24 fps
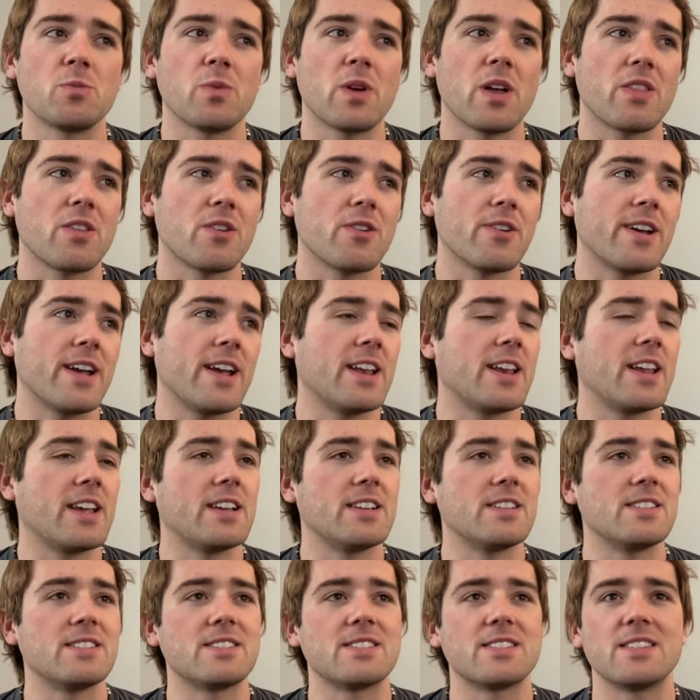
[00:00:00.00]
whether it
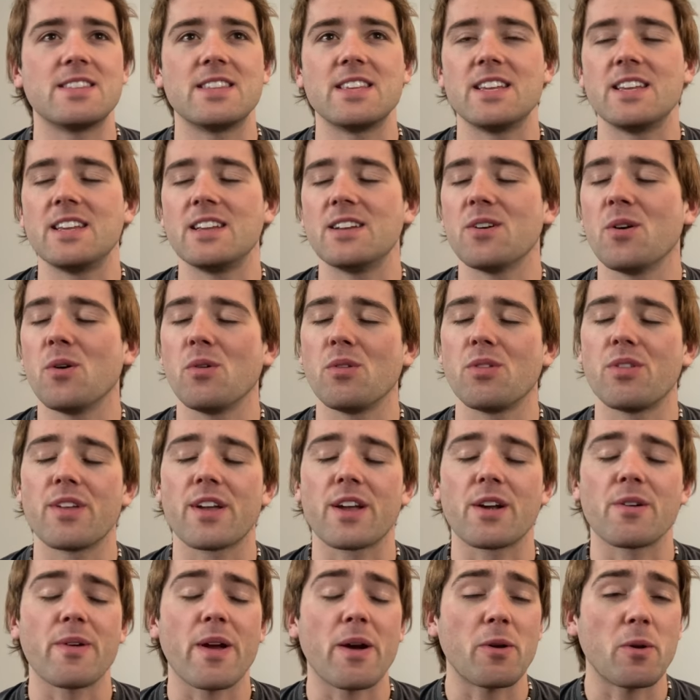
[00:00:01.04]
is the whole
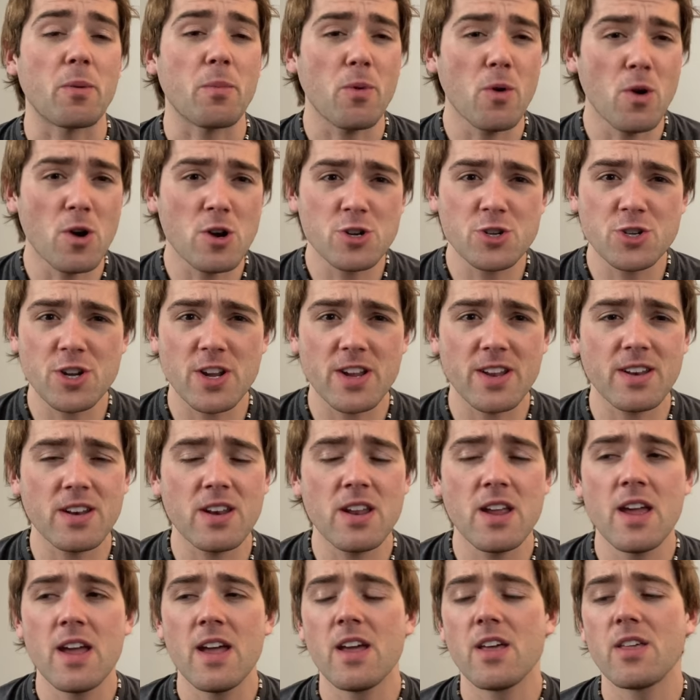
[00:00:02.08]
thing around abortion,
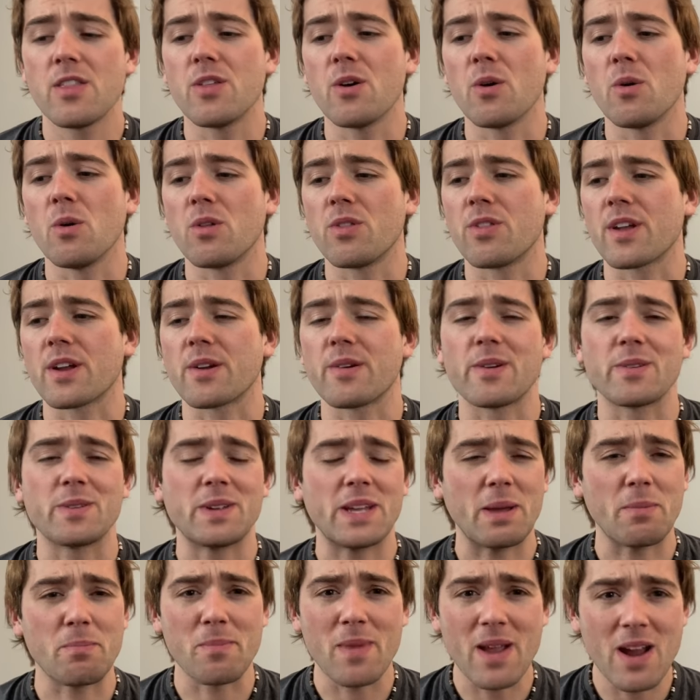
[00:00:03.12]
the whole thing around
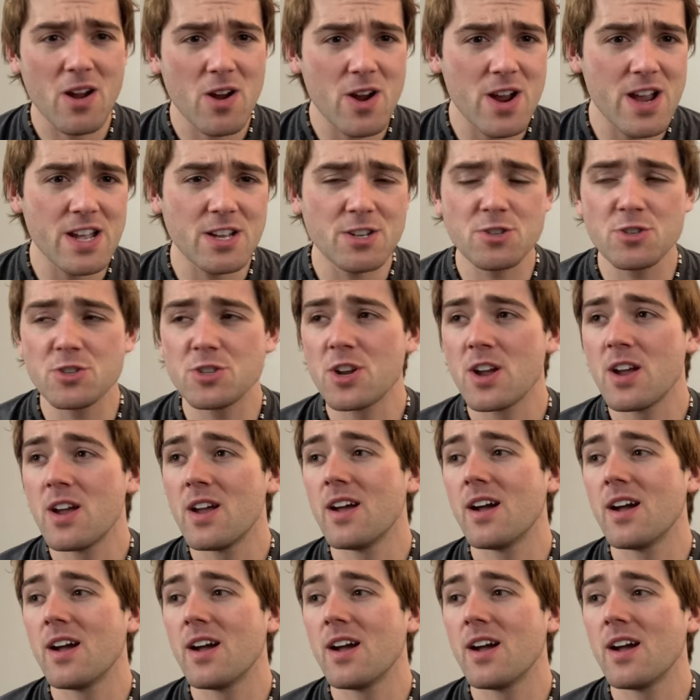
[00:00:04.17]
gay marriage,